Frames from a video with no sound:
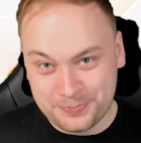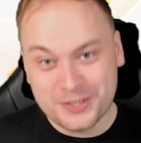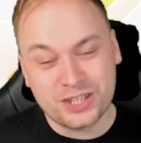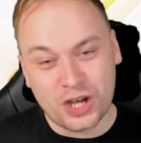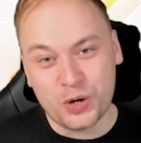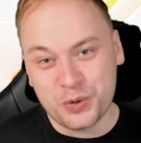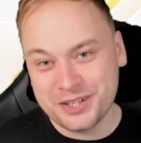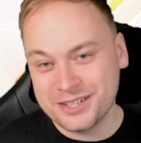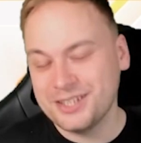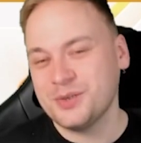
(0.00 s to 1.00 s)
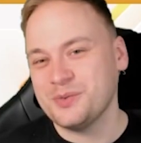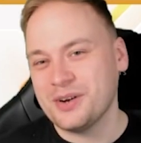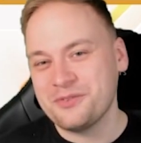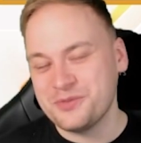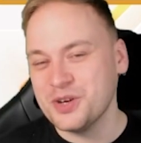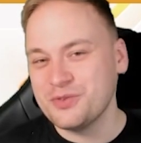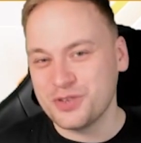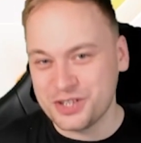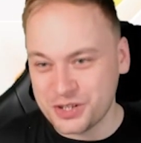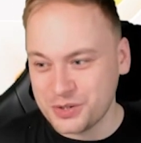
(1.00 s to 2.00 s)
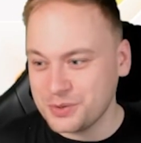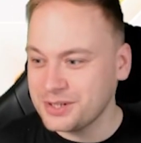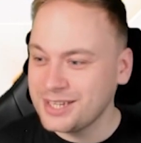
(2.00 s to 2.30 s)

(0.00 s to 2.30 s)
So, without further ado,